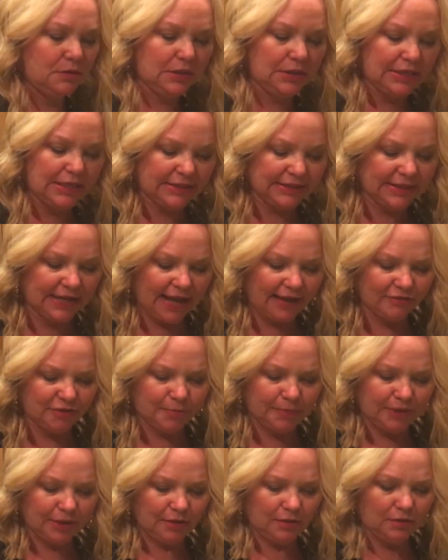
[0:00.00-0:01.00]
It doesn't have to
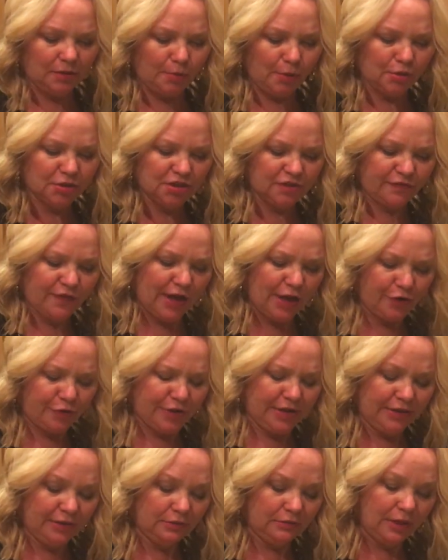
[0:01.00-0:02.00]
be emulsified or
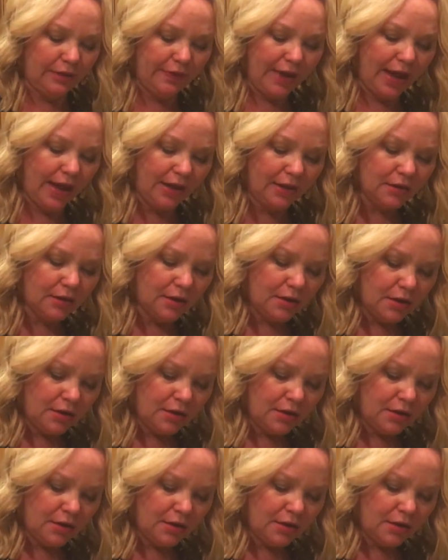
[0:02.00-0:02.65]
anything like that.